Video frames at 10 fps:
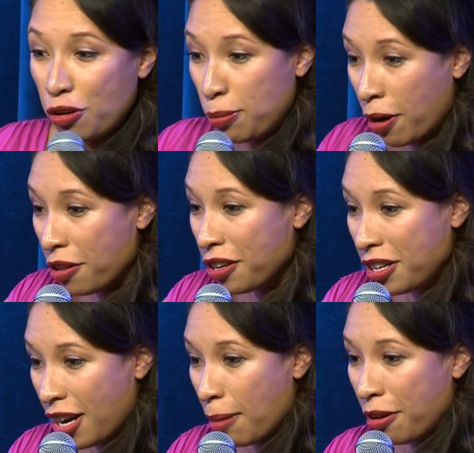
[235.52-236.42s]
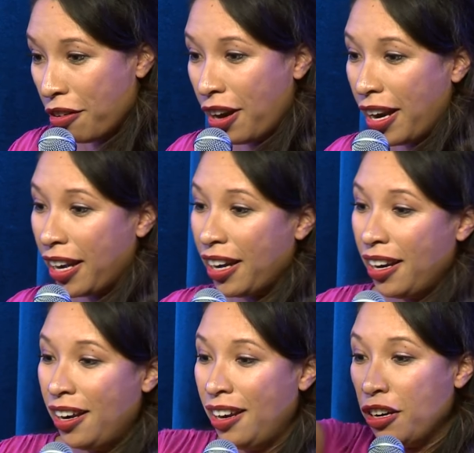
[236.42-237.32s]
you know what's better than a diamond ring?
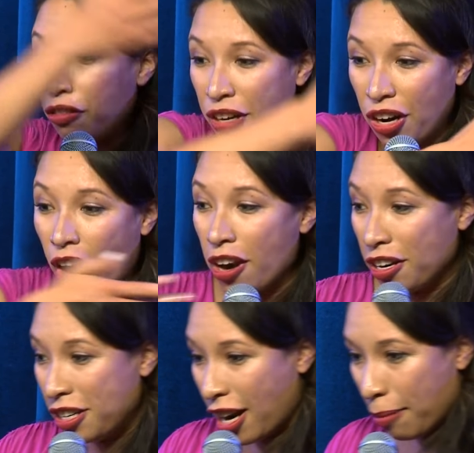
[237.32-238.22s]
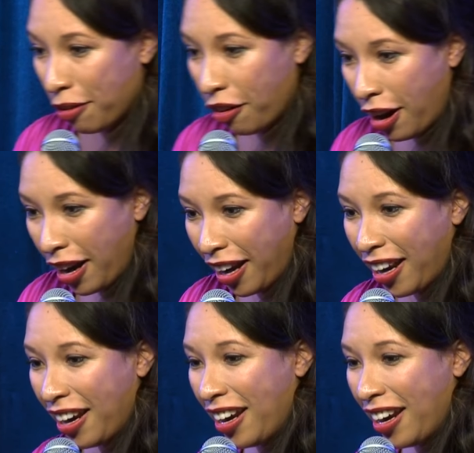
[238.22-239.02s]
Green card and a diamond ring.